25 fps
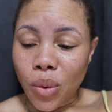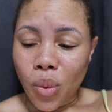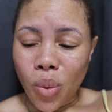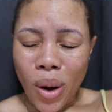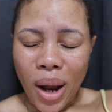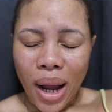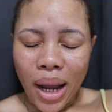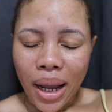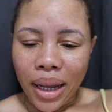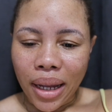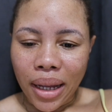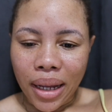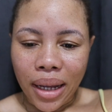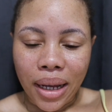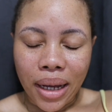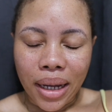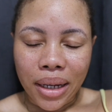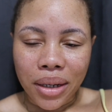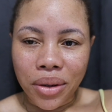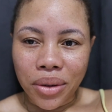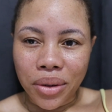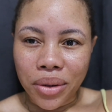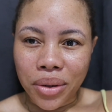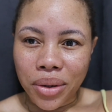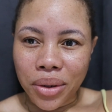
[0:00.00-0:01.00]
Why? I
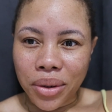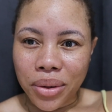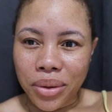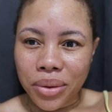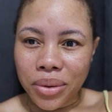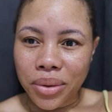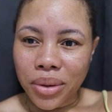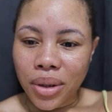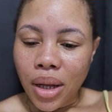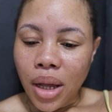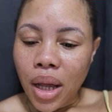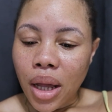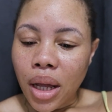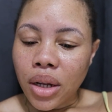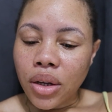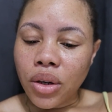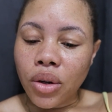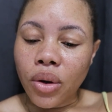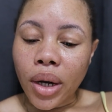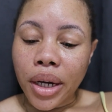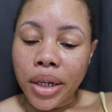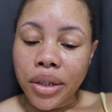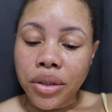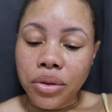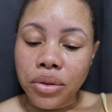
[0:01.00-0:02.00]
don't know.
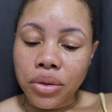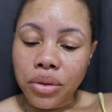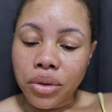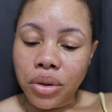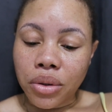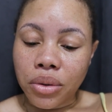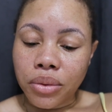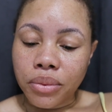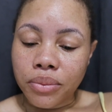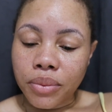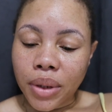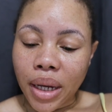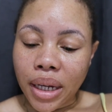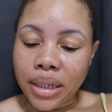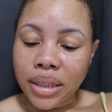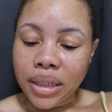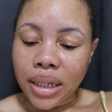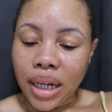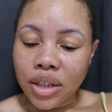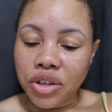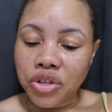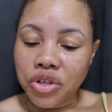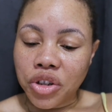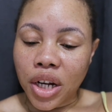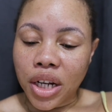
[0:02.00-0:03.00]
No, I do know.
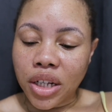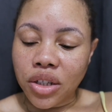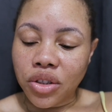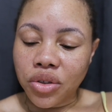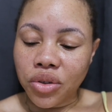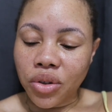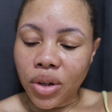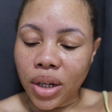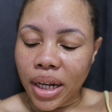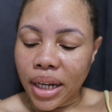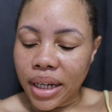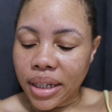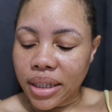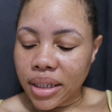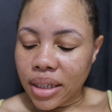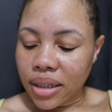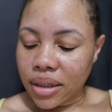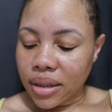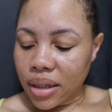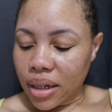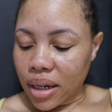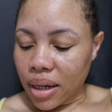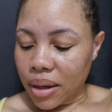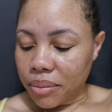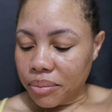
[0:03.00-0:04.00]
I trained too late
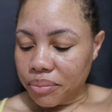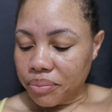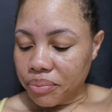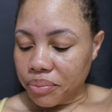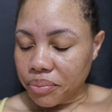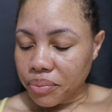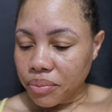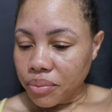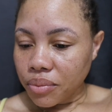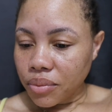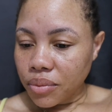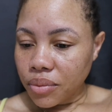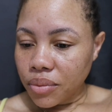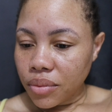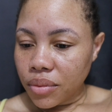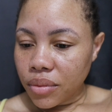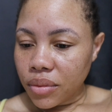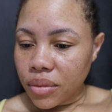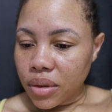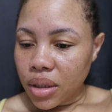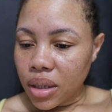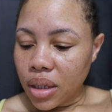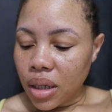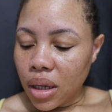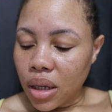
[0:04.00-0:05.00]
yesterday.
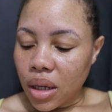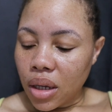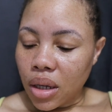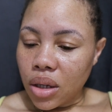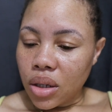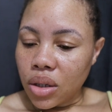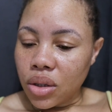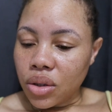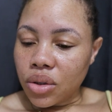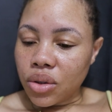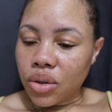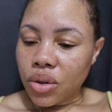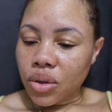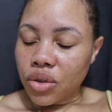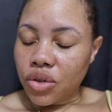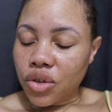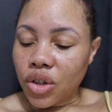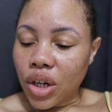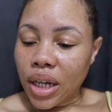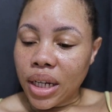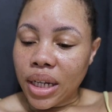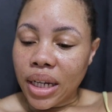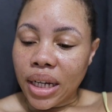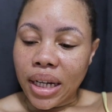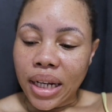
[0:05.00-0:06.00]
So
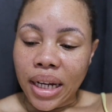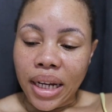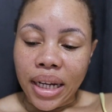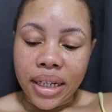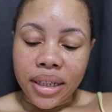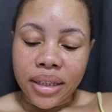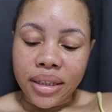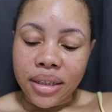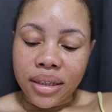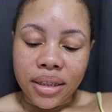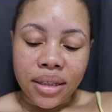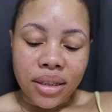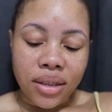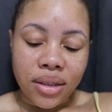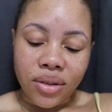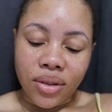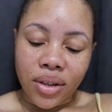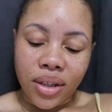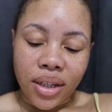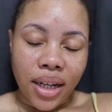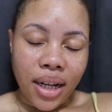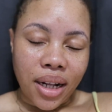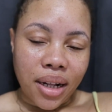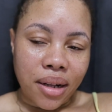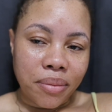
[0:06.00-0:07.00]
training late does
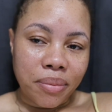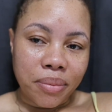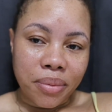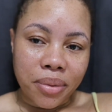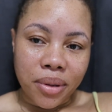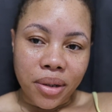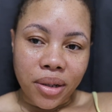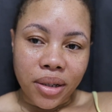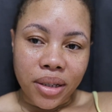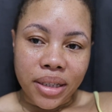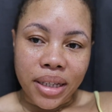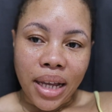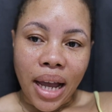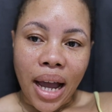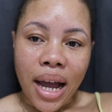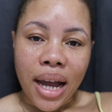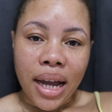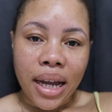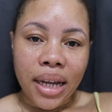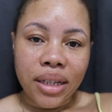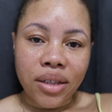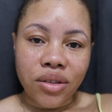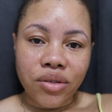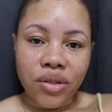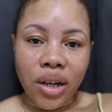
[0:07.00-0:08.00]
not help, because
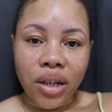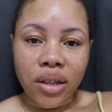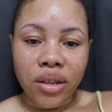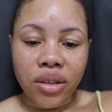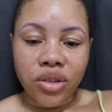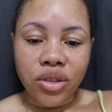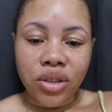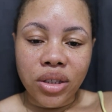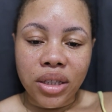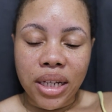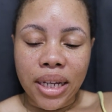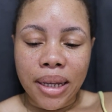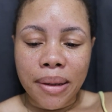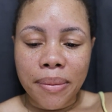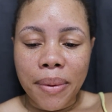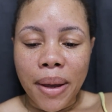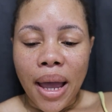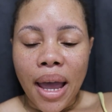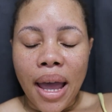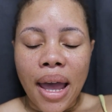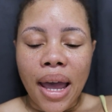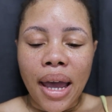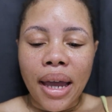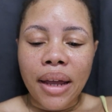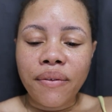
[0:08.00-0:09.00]
I struggle to sleep.
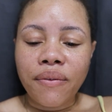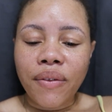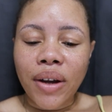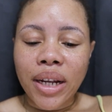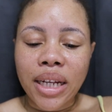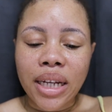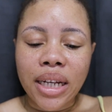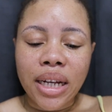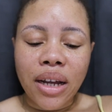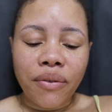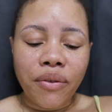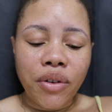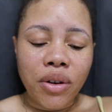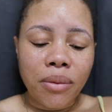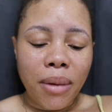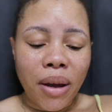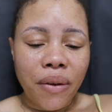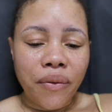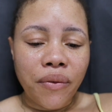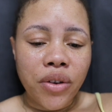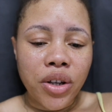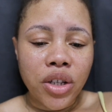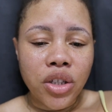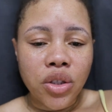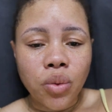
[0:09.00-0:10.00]
And funny enough, on my
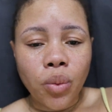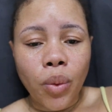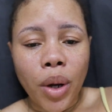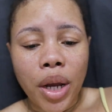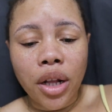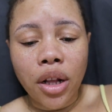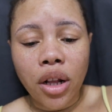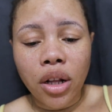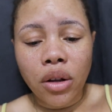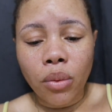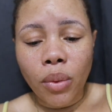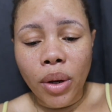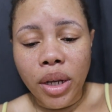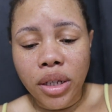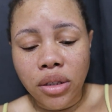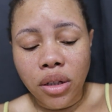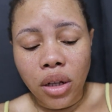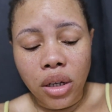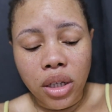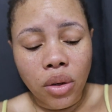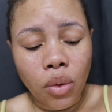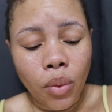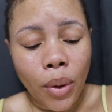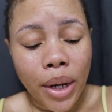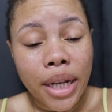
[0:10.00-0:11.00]
first weight
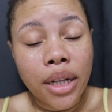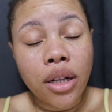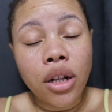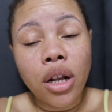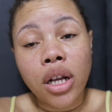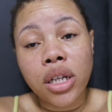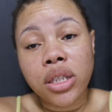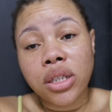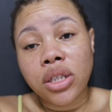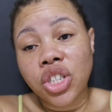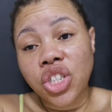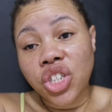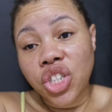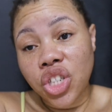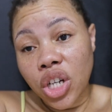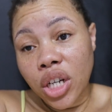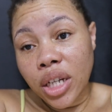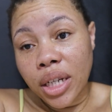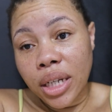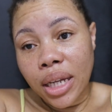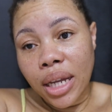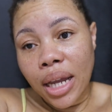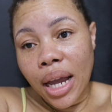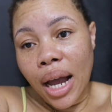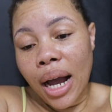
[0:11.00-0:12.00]
loss
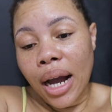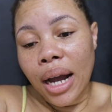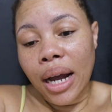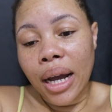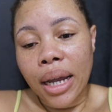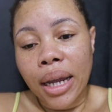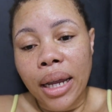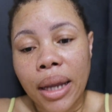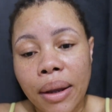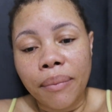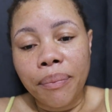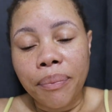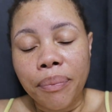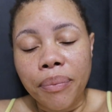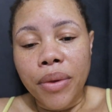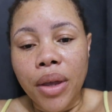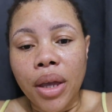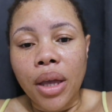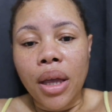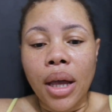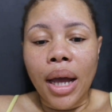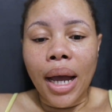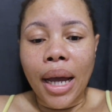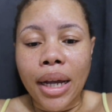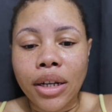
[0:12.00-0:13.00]
journey, I
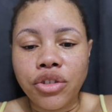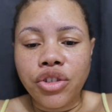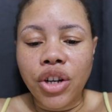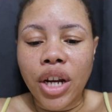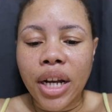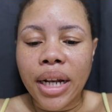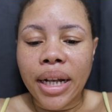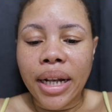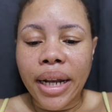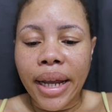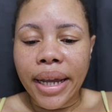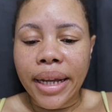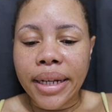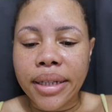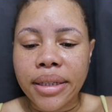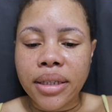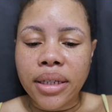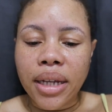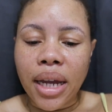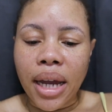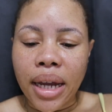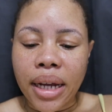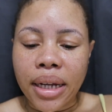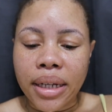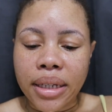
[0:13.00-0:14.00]
trained late,
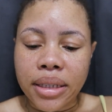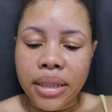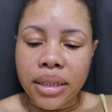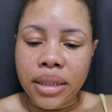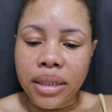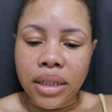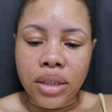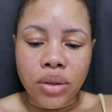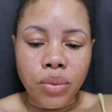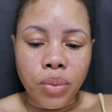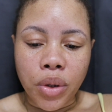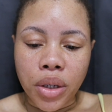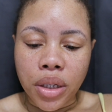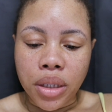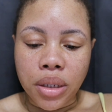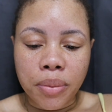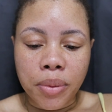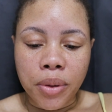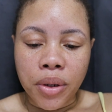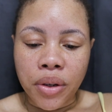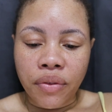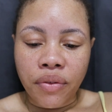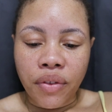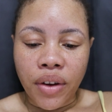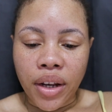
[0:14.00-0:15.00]
and it worked
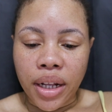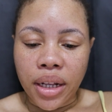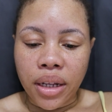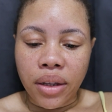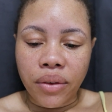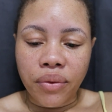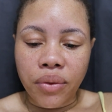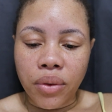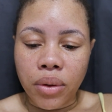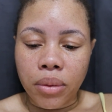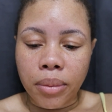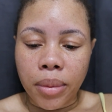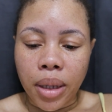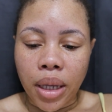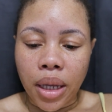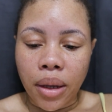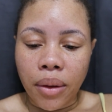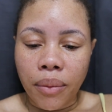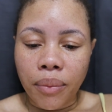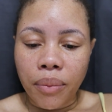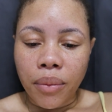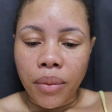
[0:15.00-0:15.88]
perfectly for me.